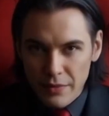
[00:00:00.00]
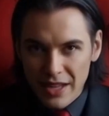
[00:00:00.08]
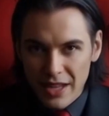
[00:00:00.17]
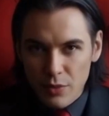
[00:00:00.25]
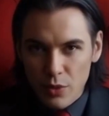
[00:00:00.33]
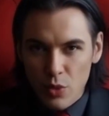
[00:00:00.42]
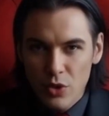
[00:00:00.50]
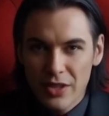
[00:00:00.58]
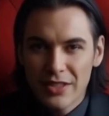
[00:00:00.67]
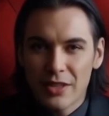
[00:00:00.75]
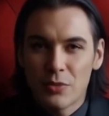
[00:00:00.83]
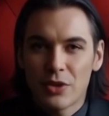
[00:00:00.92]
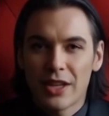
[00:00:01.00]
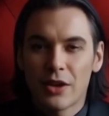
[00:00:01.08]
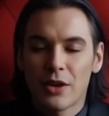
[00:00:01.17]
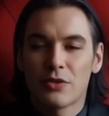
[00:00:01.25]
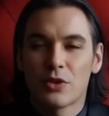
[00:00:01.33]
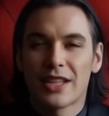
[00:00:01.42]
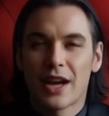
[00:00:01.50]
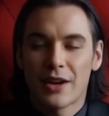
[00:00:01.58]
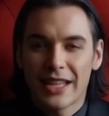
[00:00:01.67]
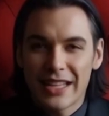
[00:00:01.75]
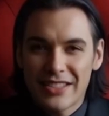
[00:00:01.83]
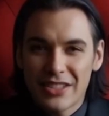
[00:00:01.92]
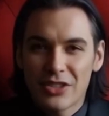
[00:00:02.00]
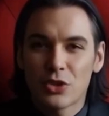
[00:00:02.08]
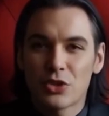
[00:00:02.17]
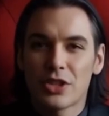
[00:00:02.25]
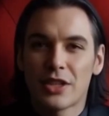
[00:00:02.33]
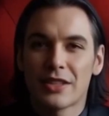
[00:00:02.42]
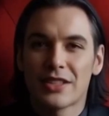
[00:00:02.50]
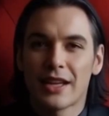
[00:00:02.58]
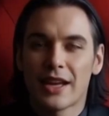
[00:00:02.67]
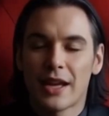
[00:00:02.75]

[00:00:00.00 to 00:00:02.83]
It rewards the reader for doubting institutions,